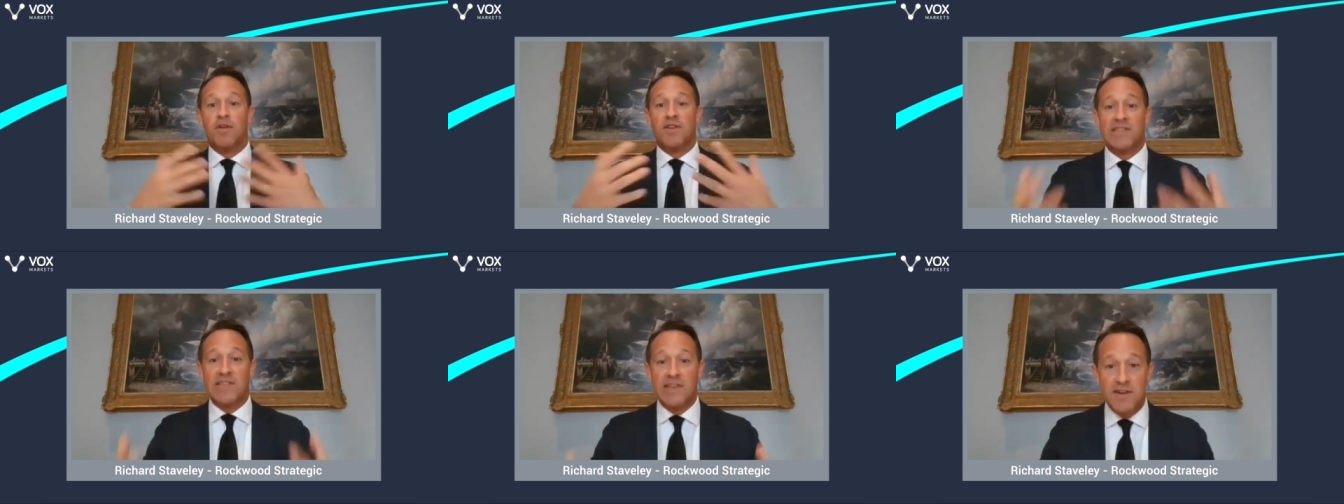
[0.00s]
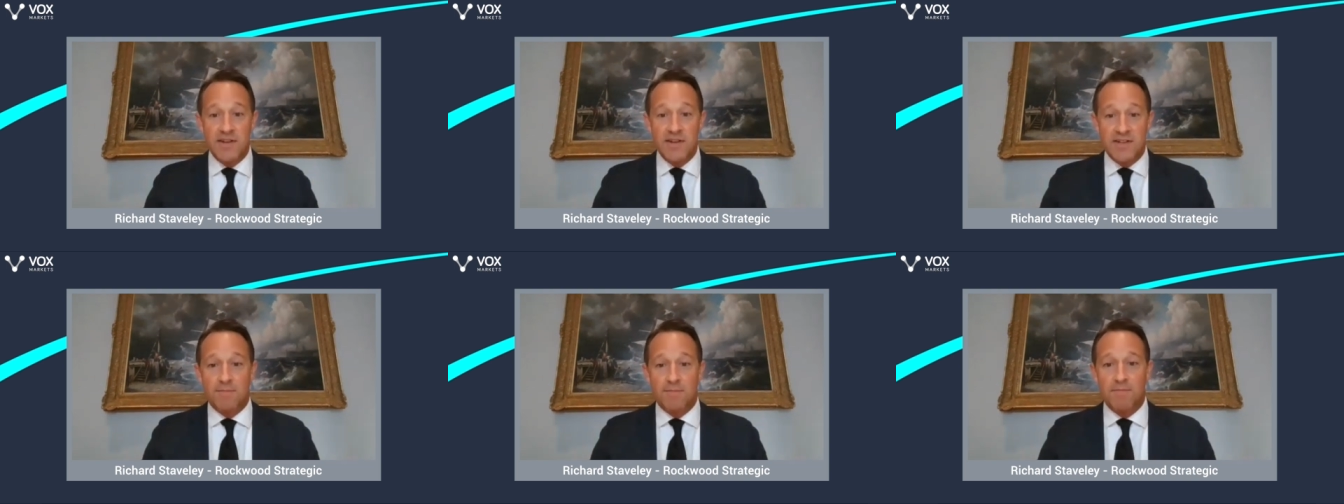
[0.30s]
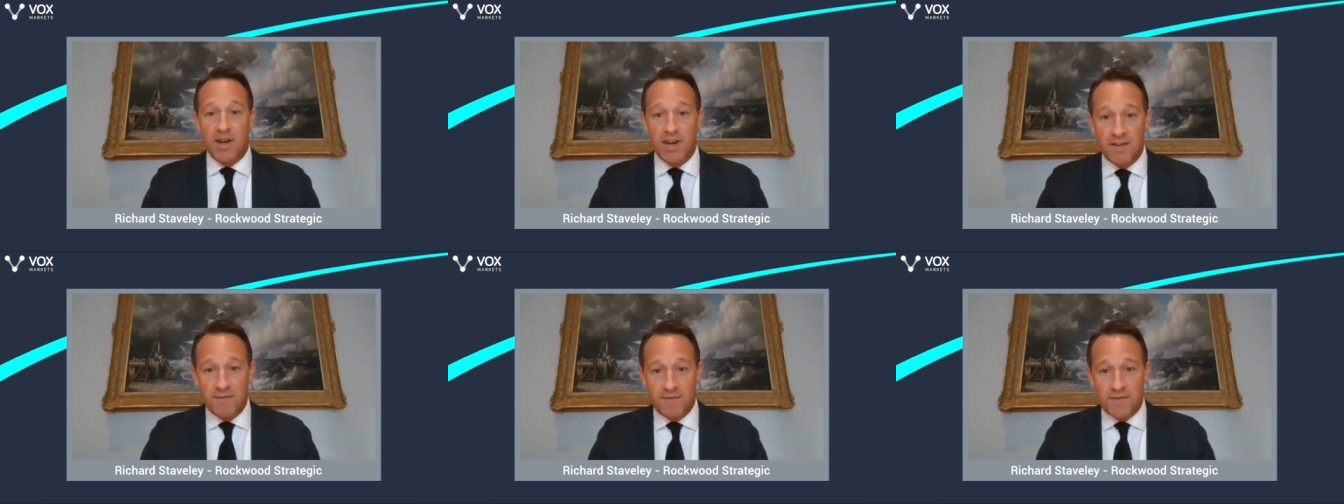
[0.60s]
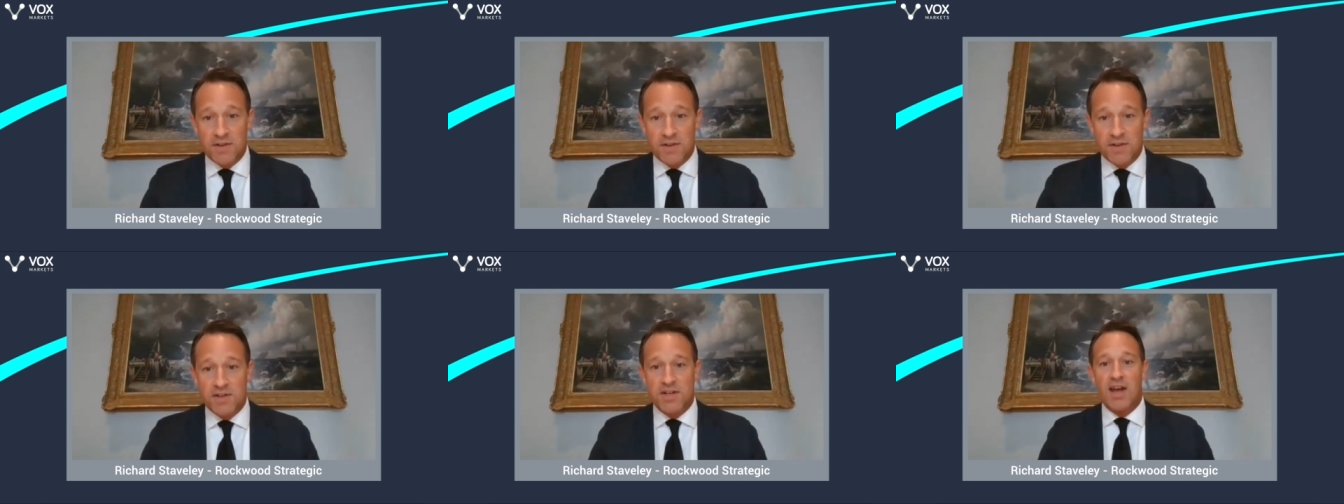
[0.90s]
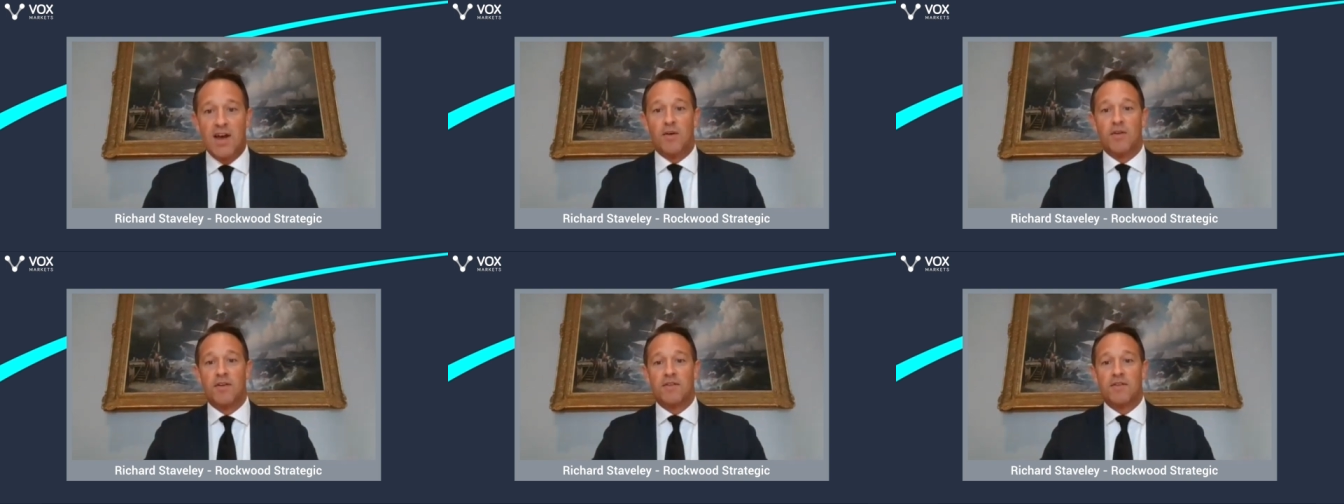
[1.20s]
It's losing money for
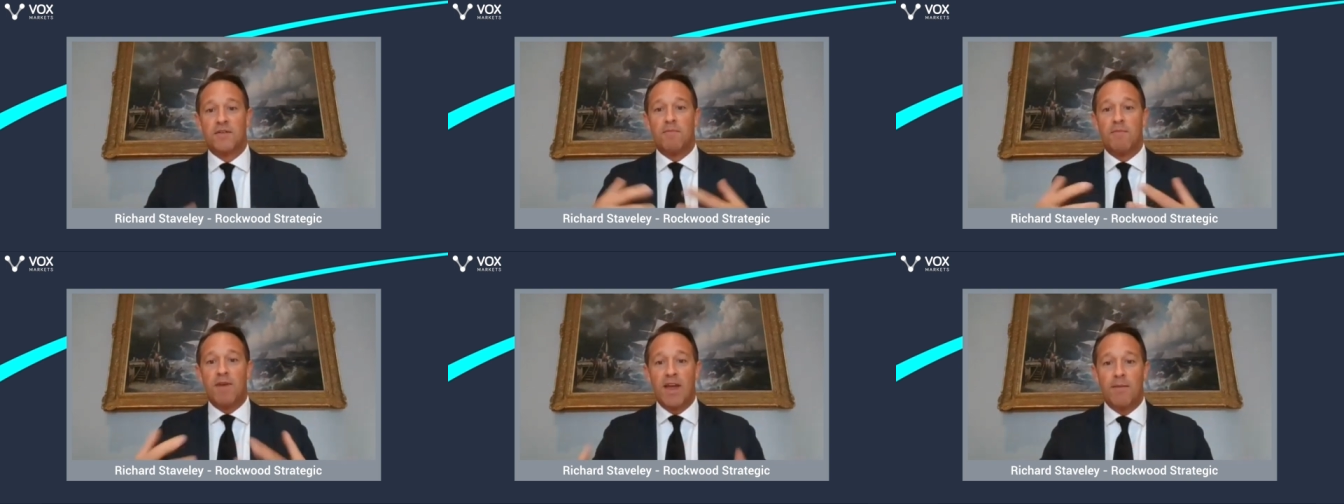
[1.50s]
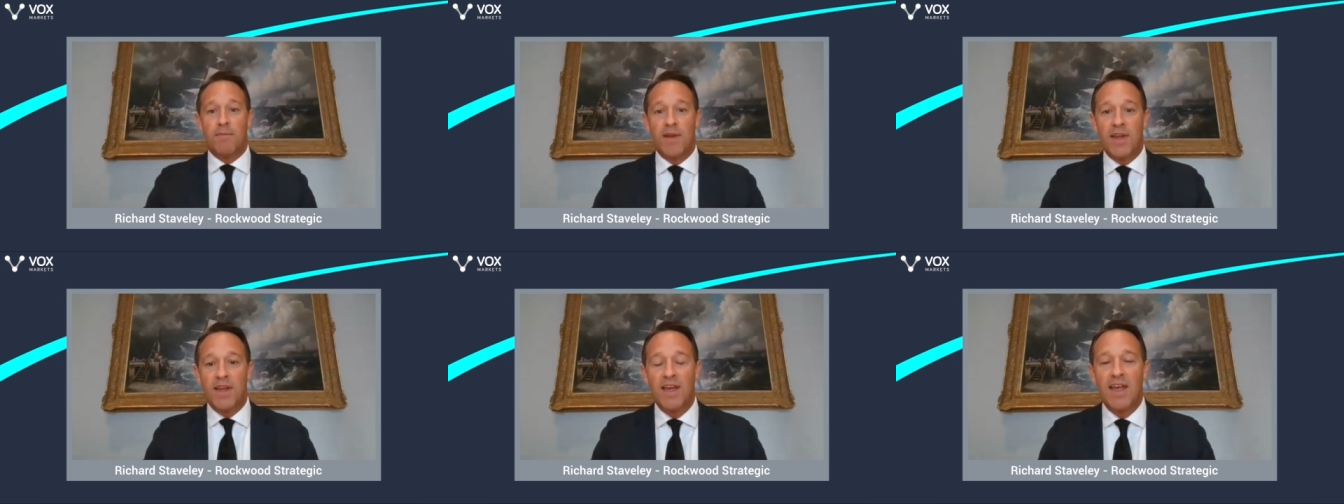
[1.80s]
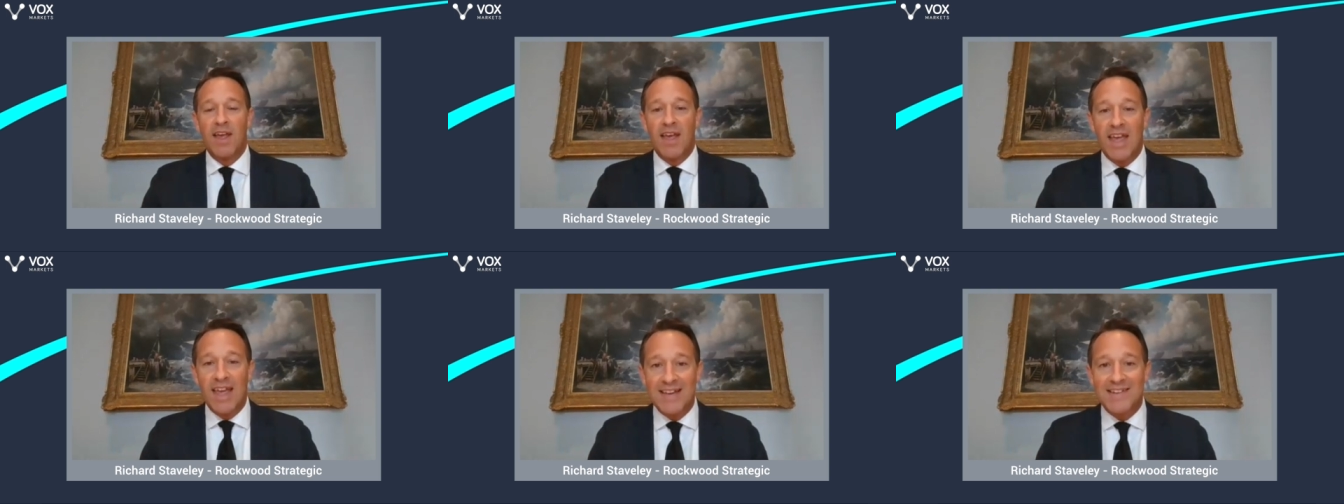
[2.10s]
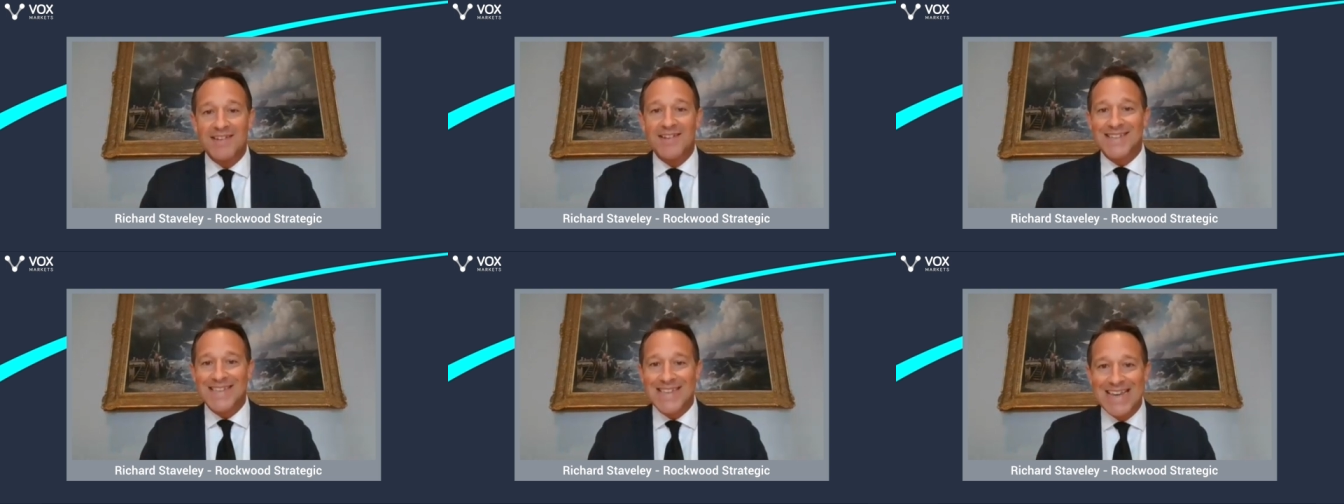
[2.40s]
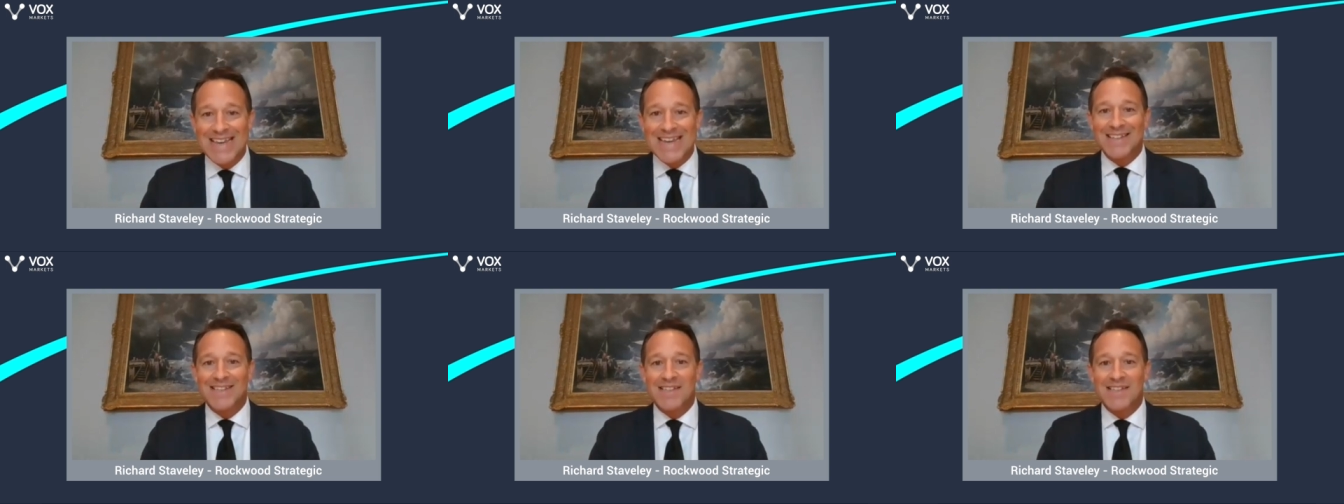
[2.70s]
shareholders, and maybe it just
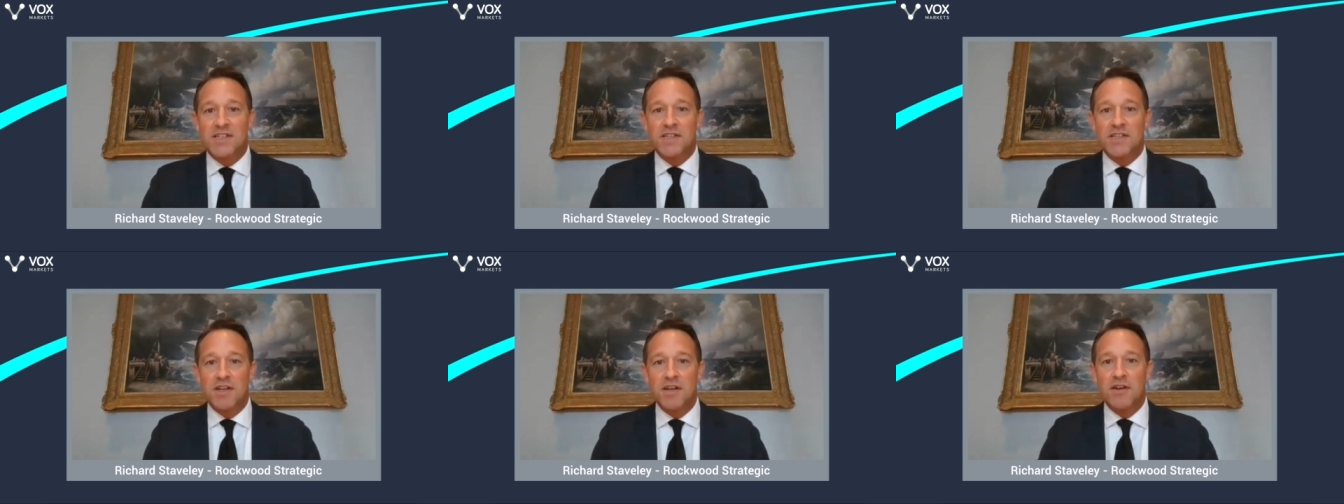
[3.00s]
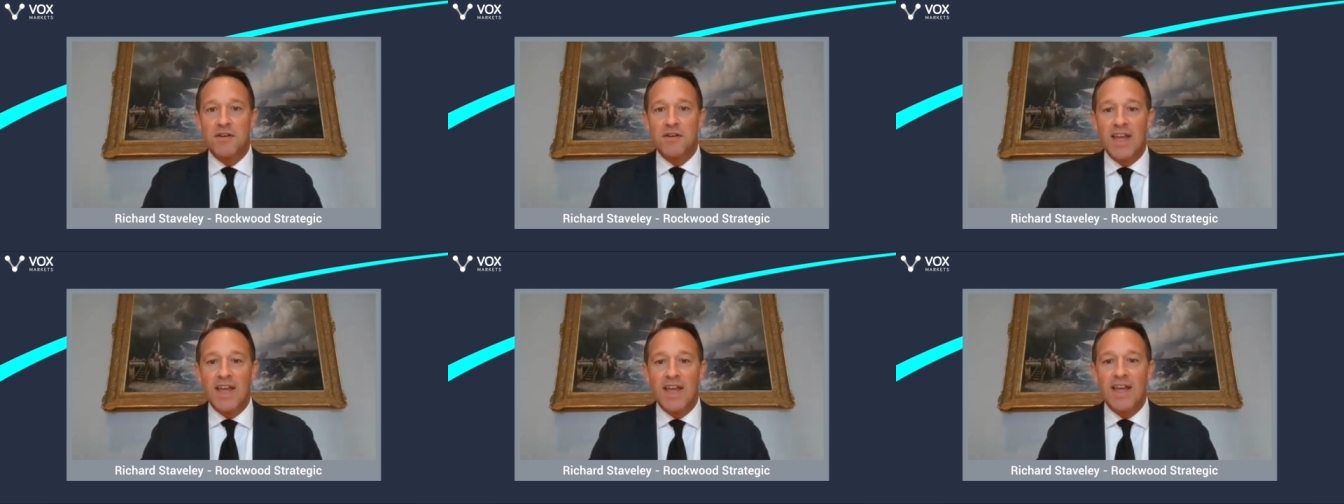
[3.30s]
needs to,